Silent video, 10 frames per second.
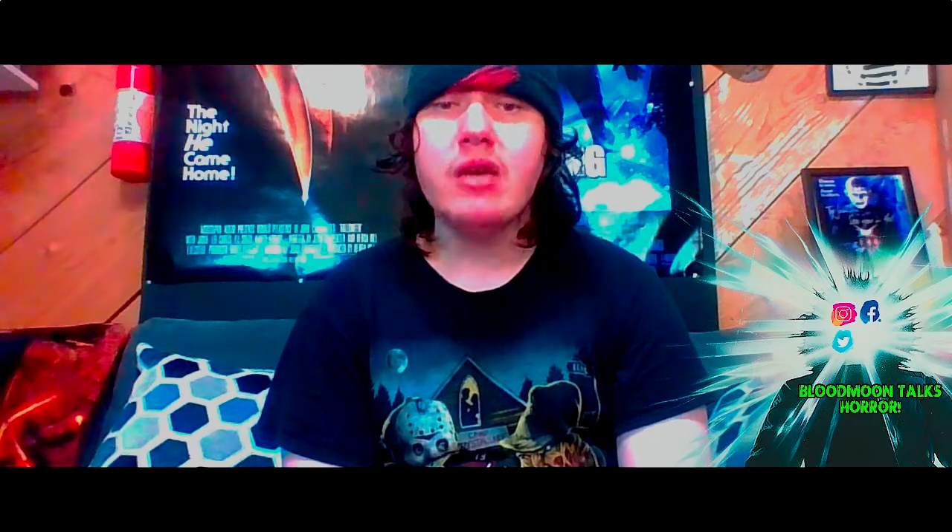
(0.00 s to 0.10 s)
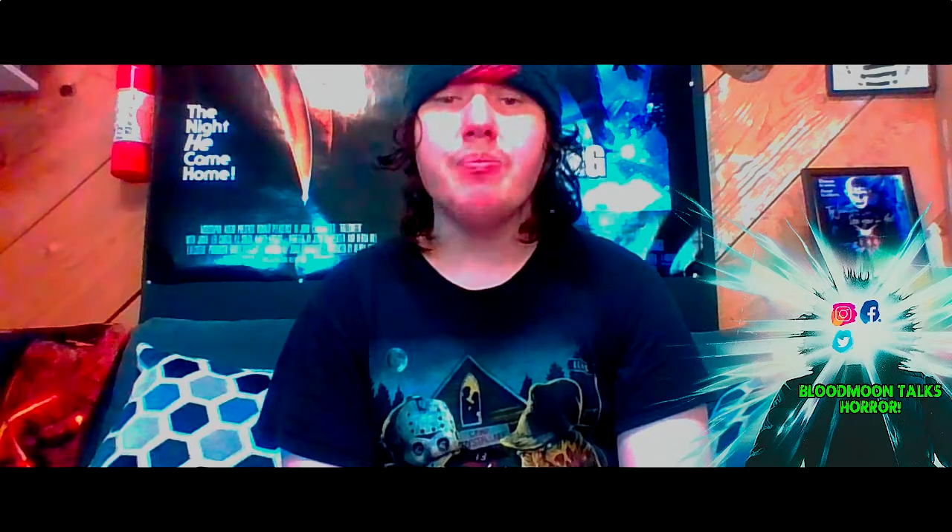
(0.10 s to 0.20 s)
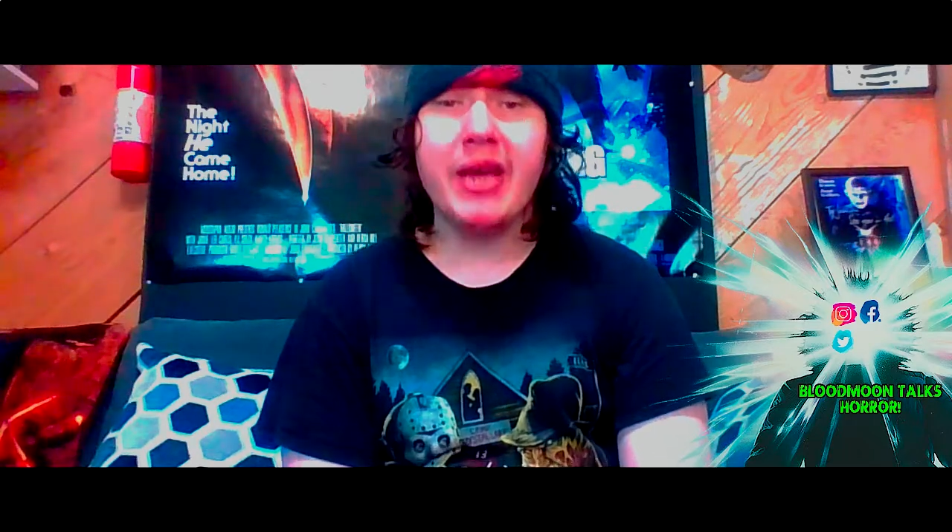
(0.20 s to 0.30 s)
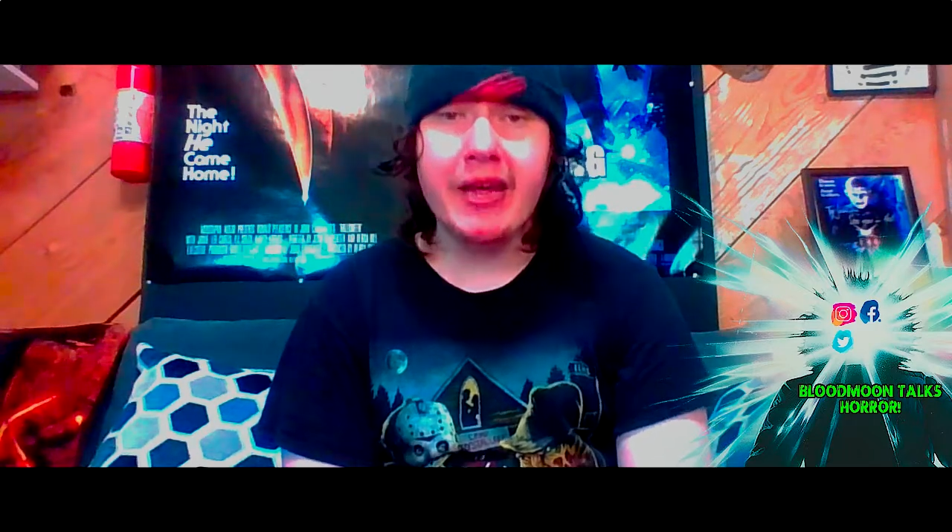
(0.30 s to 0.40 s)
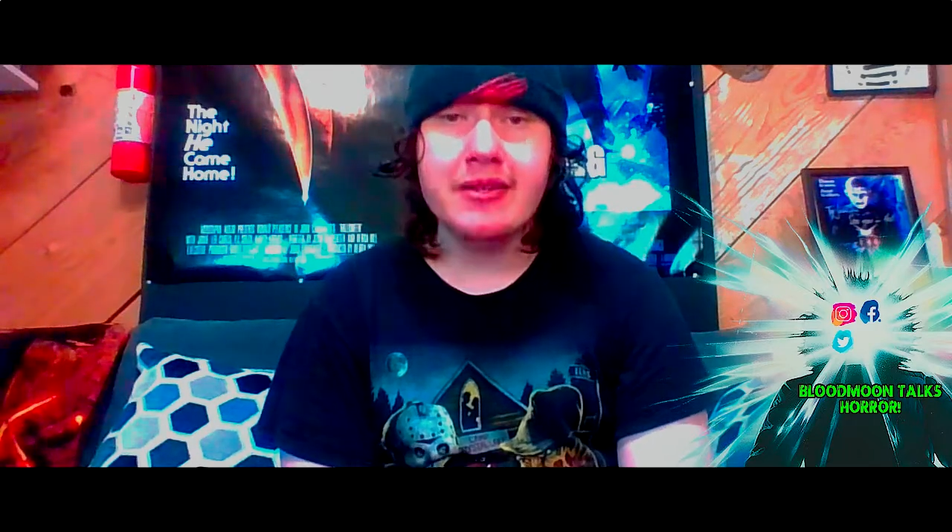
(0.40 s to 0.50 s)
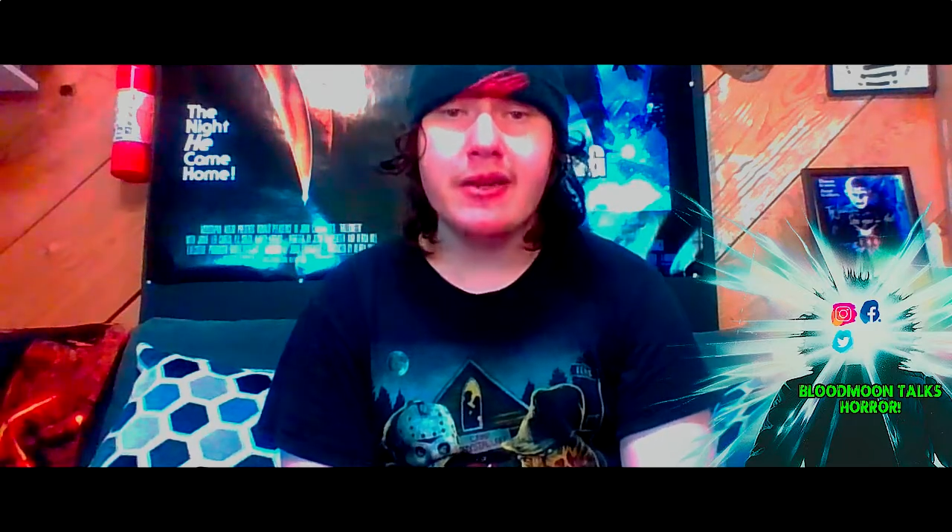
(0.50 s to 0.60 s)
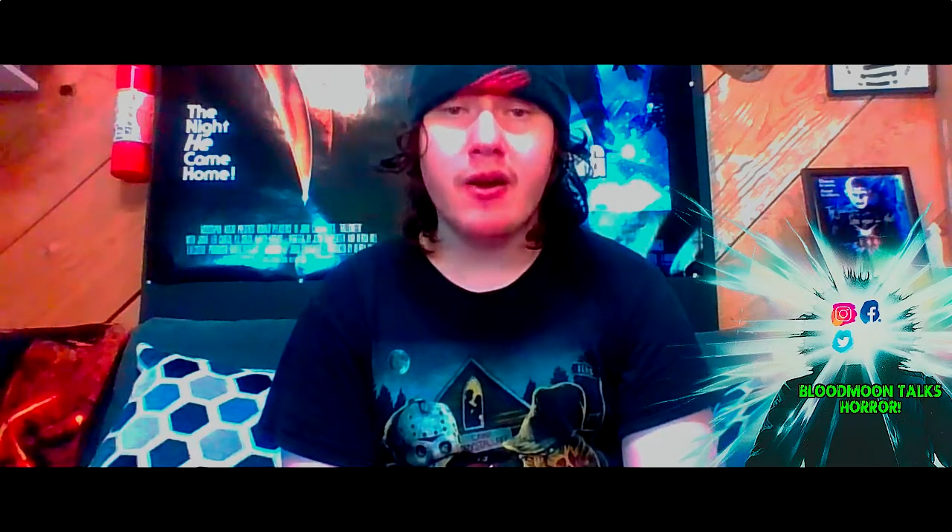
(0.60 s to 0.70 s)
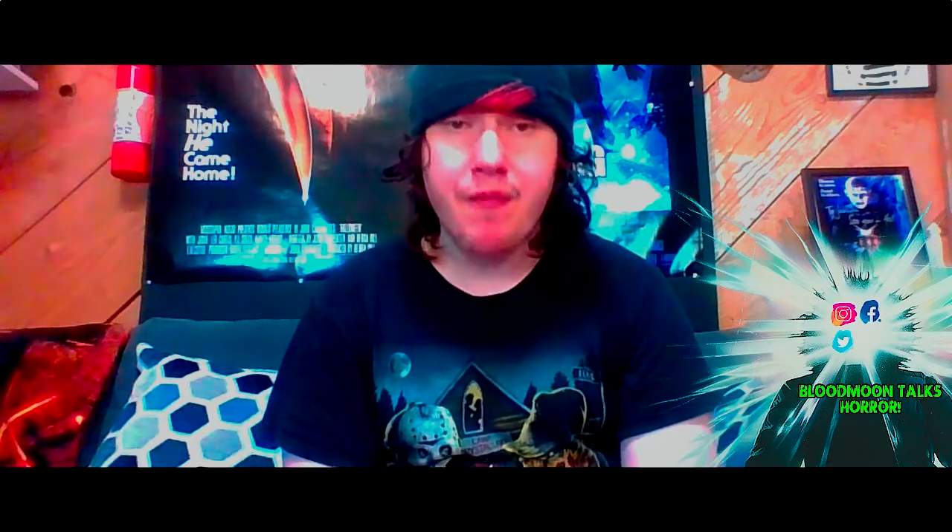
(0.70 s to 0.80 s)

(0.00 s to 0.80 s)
Because they're